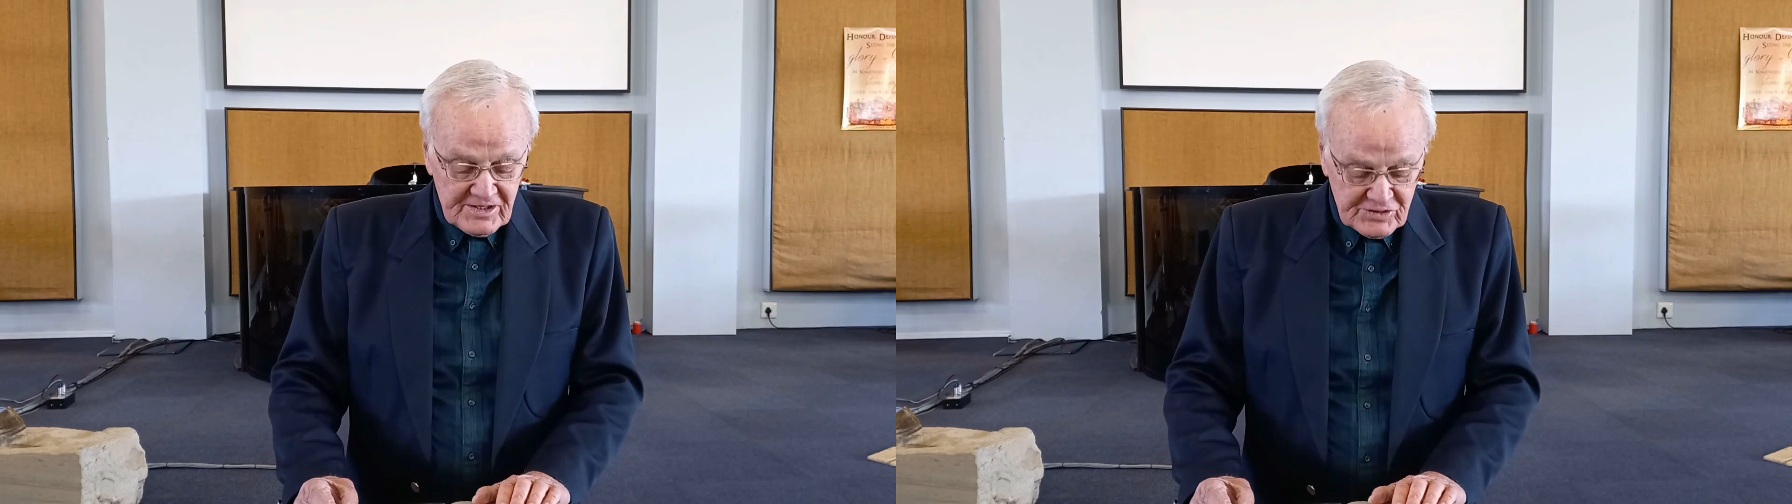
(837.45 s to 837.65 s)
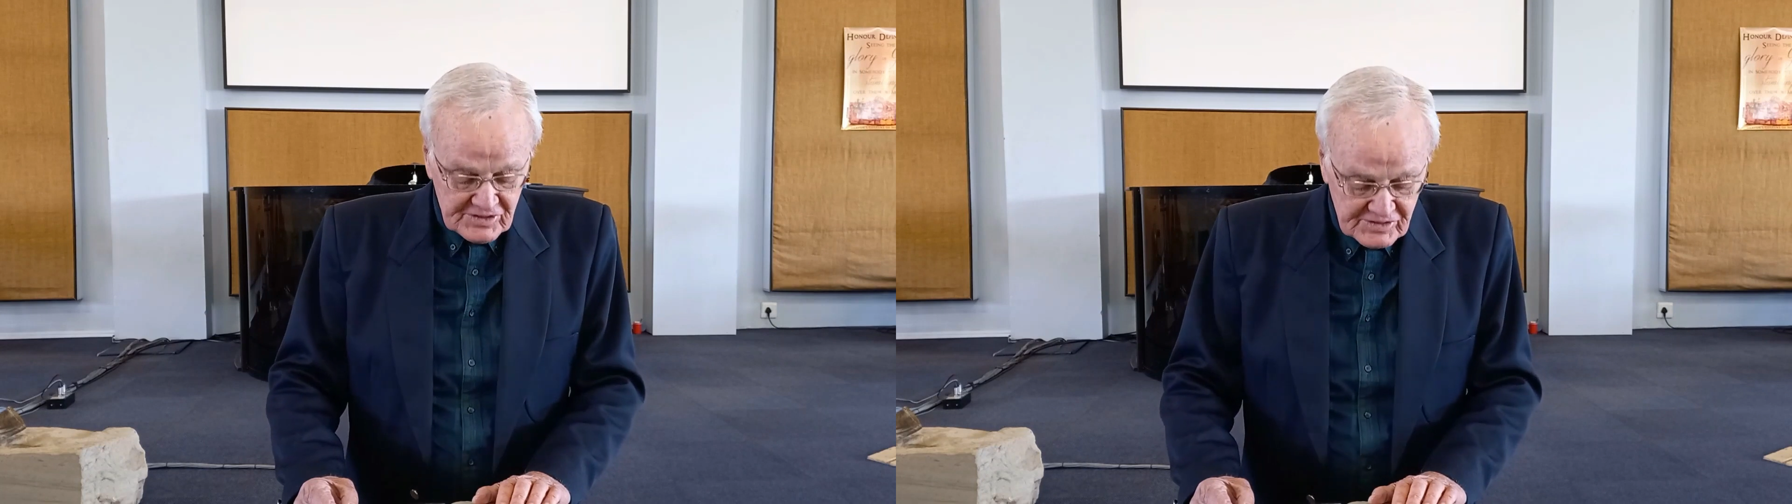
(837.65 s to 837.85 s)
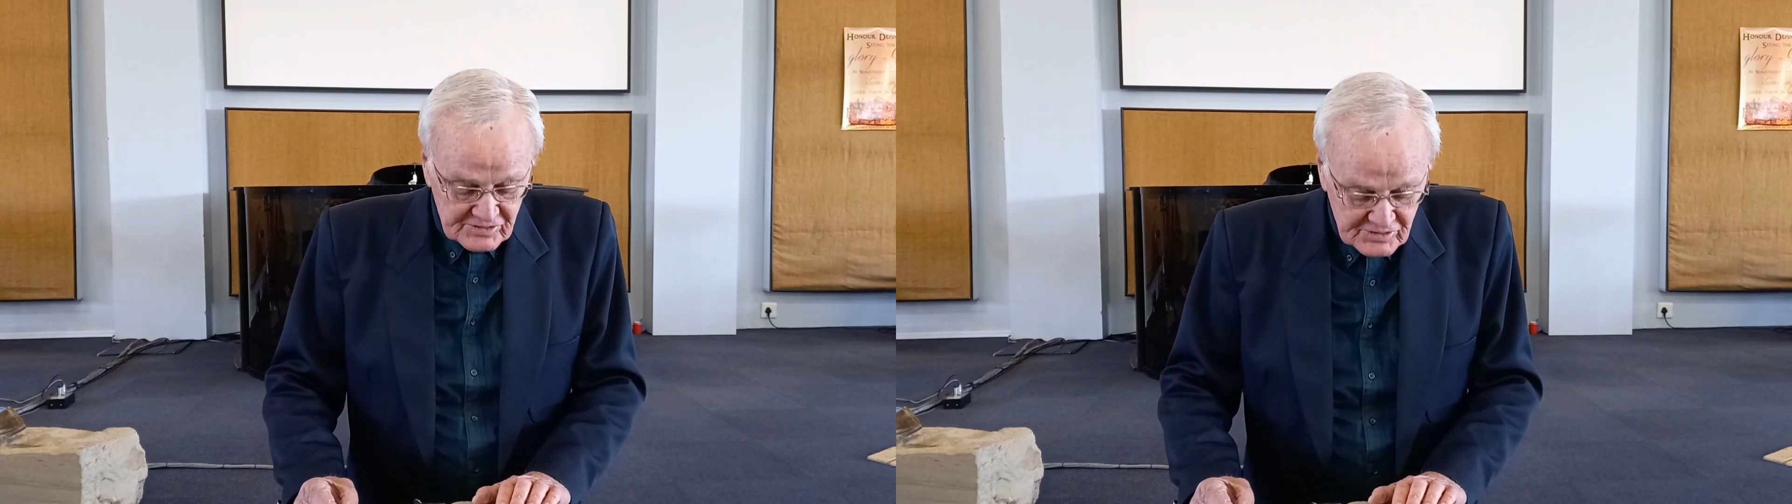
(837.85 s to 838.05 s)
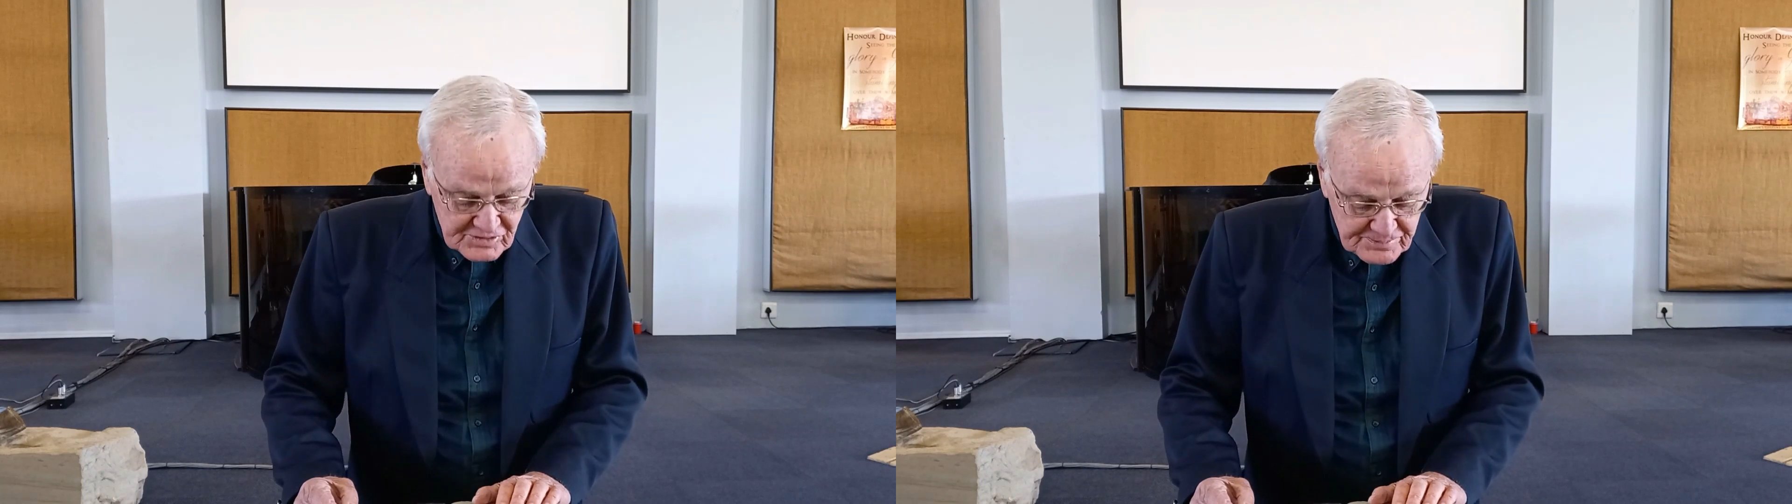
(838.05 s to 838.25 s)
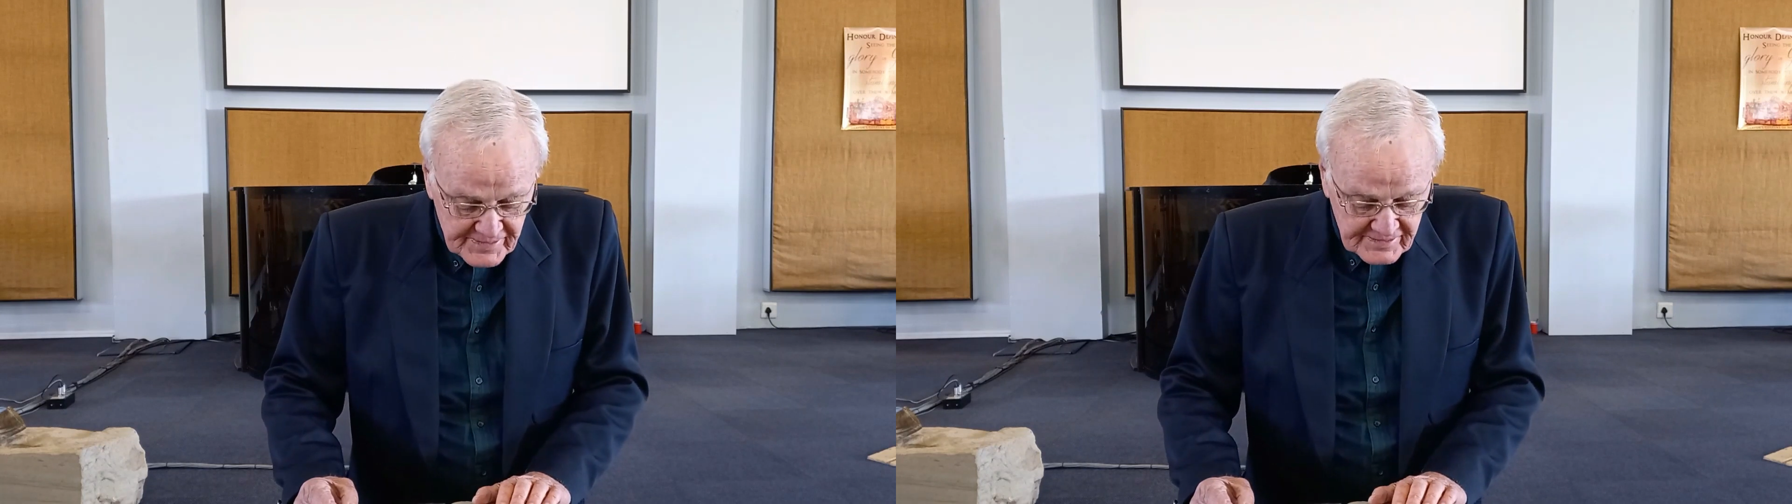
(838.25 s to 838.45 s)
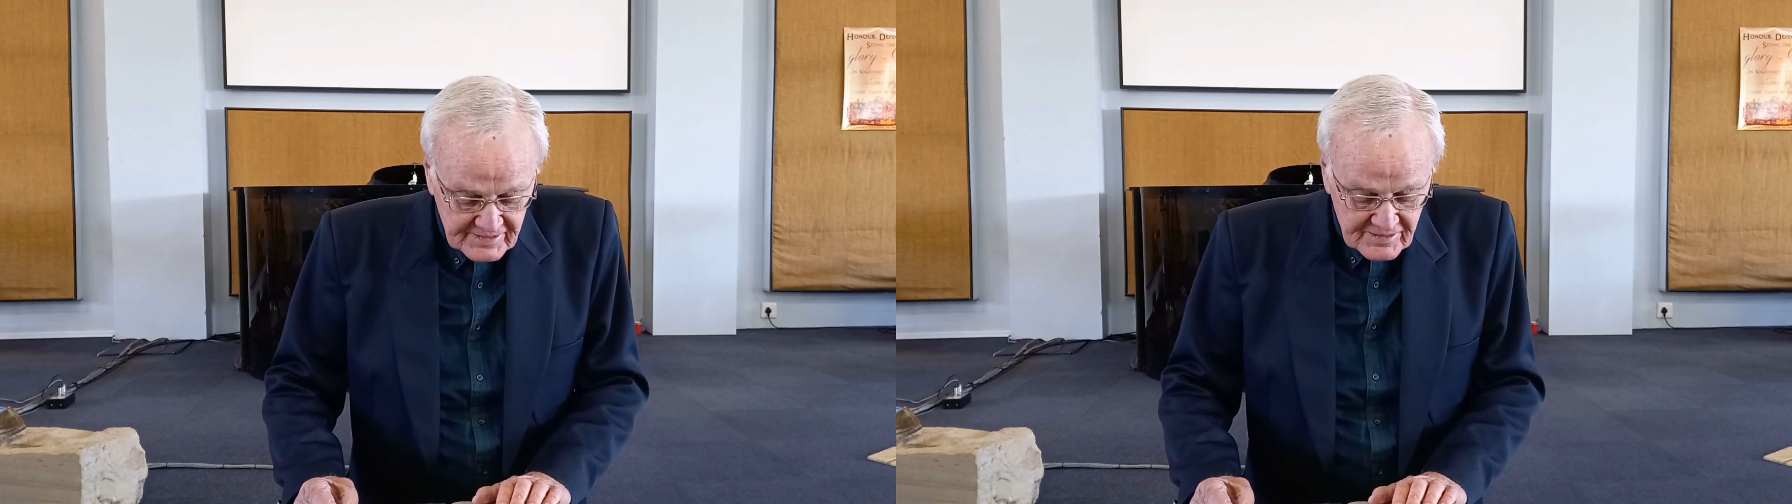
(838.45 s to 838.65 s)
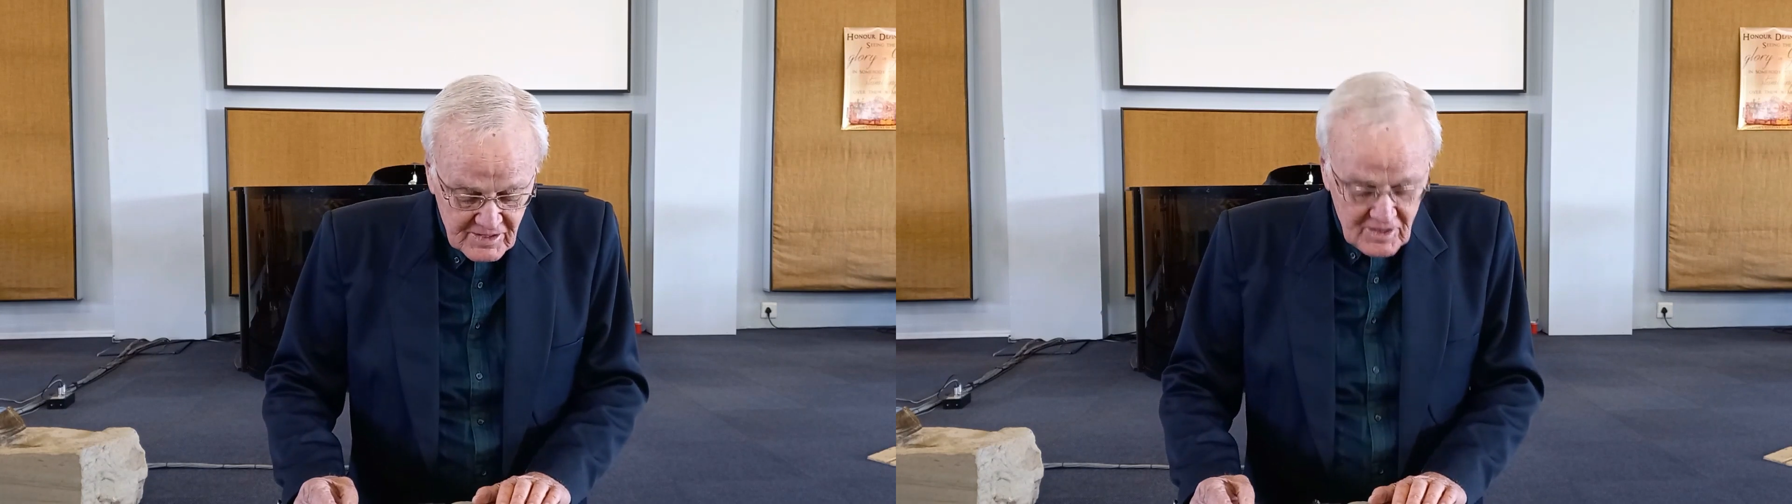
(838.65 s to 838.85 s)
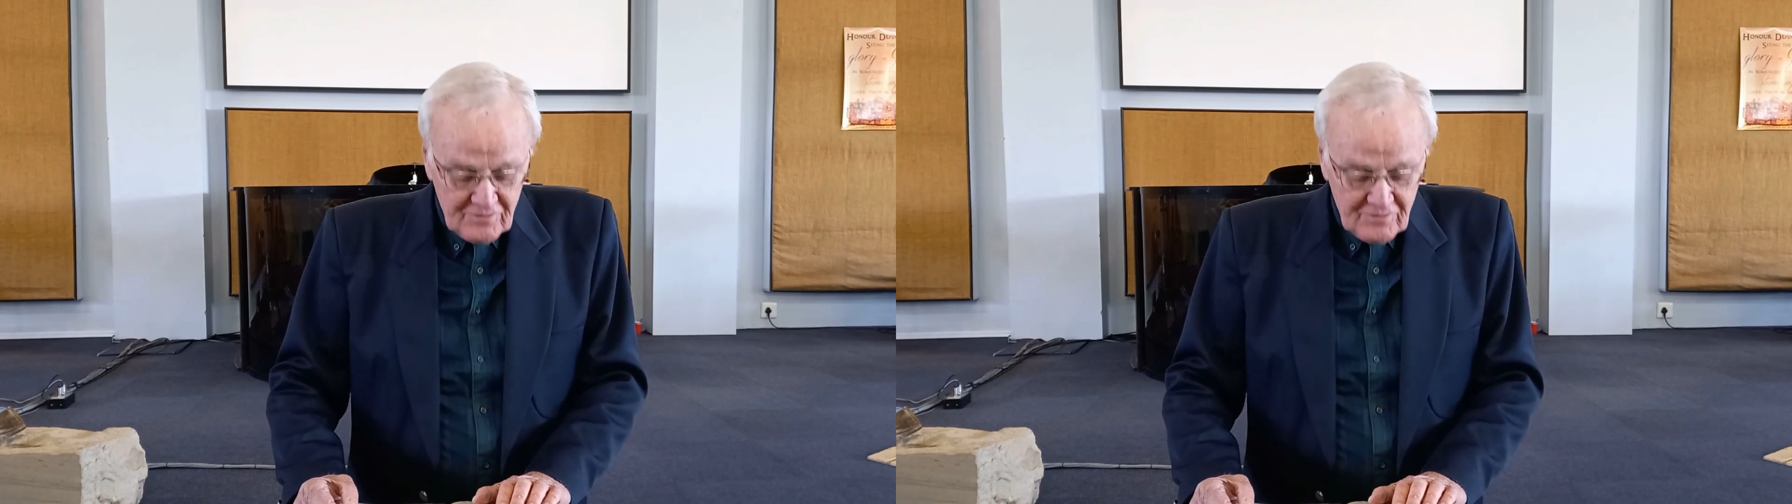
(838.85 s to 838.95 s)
Jesus is speaking,